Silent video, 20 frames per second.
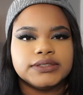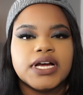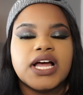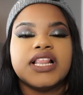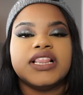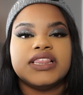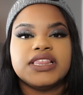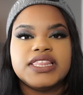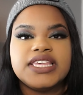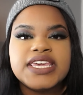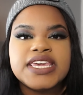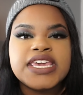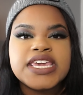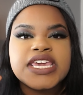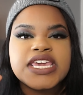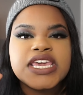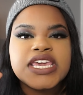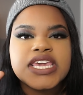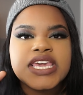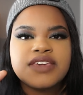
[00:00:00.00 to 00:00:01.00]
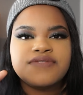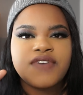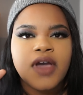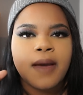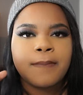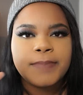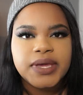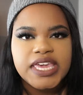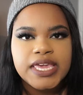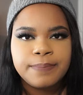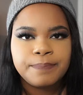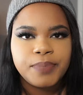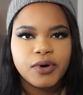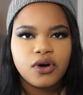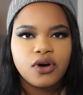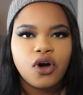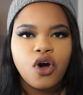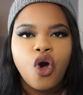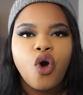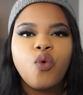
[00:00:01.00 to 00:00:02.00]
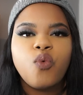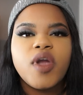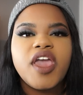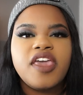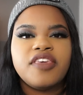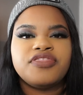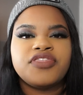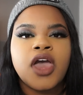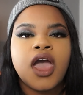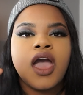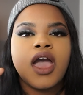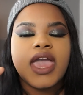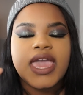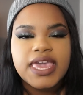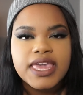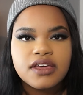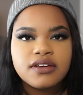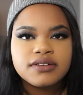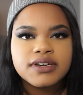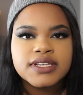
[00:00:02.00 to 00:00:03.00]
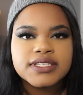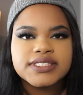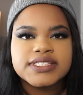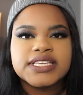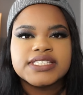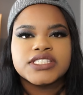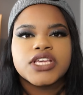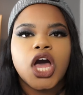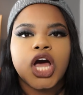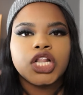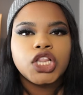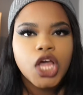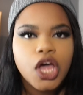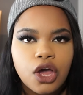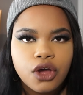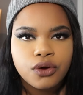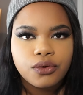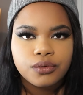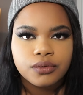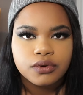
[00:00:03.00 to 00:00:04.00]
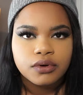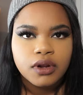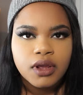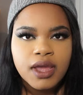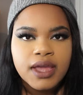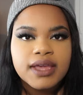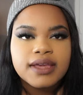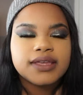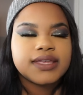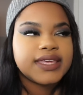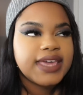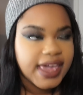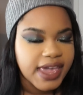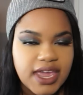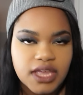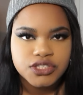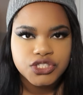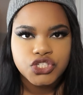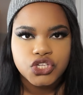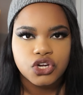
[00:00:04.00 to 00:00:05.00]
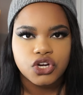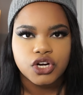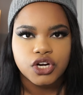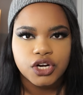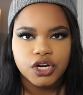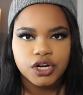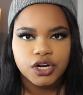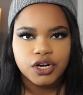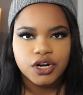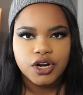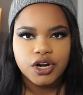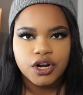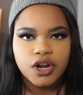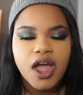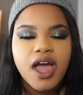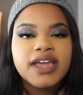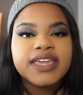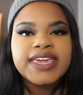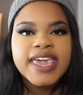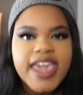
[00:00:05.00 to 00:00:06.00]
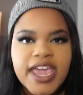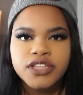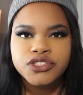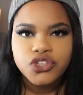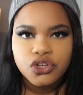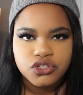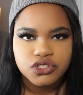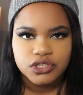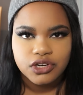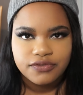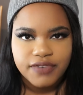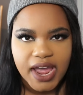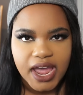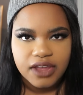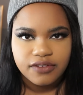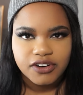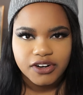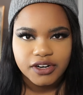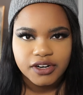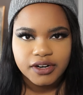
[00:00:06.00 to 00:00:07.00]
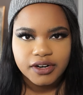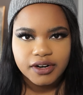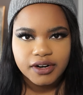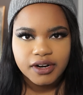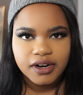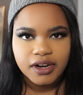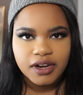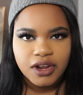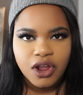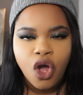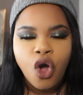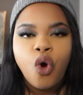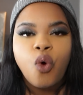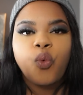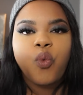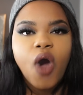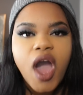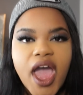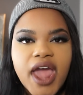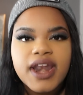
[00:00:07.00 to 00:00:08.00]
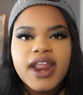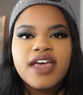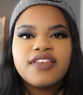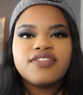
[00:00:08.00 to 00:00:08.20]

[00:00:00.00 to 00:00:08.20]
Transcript: Leave people with illnesses alone. Cancer. A cancer survivor. What?